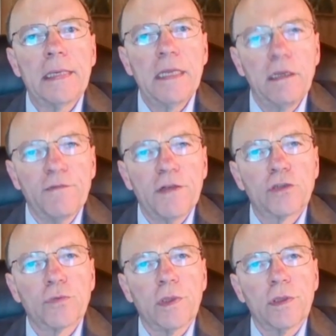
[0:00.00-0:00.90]

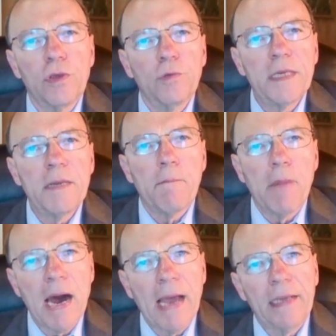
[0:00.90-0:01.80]
individual human
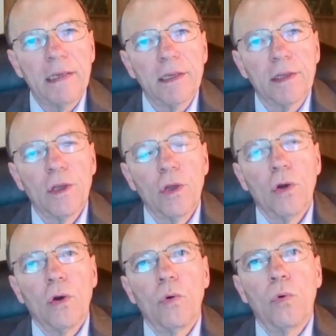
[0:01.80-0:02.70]
mind
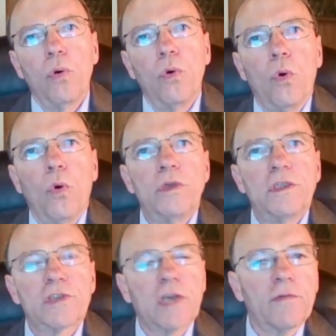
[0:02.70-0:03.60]
who
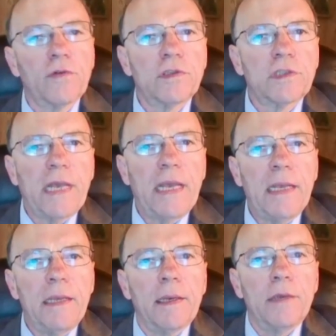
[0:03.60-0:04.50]
discovers
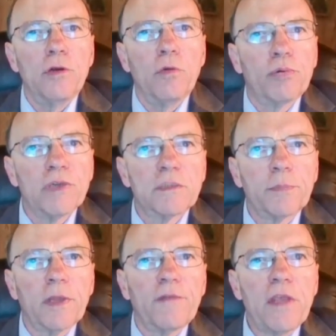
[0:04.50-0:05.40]
a new
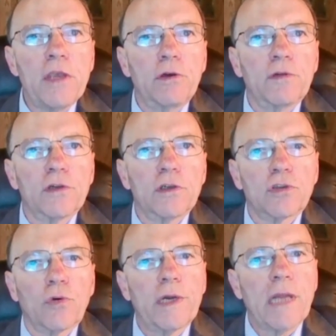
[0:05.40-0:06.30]
principle of the universe
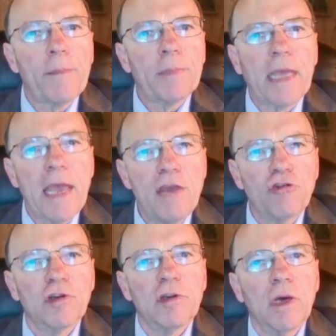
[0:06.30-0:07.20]
or an
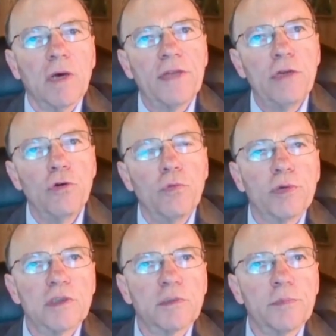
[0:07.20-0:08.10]
application of a new
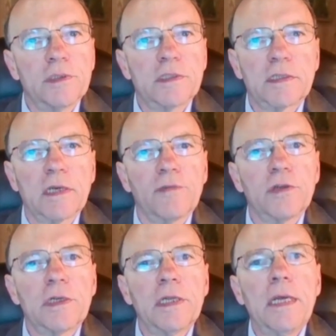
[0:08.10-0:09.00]
principle
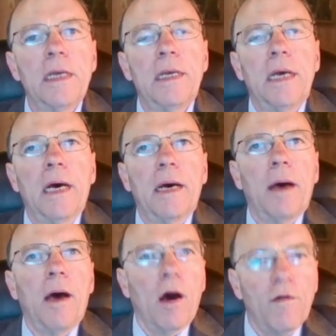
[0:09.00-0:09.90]
discovered
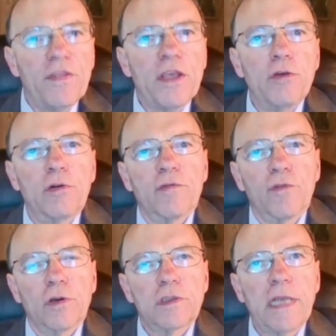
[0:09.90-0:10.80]
of the
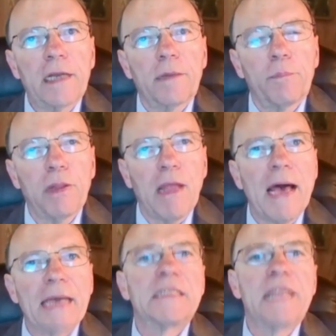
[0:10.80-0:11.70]
universe and
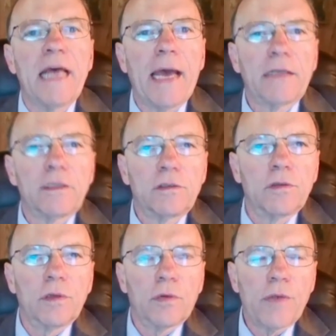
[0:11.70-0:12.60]
applies that
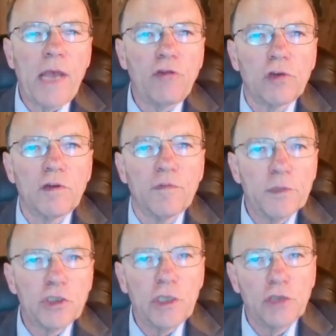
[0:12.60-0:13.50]
to the creation of
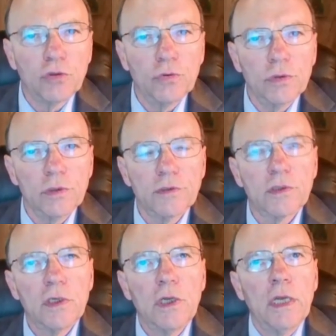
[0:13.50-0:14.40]
machine tools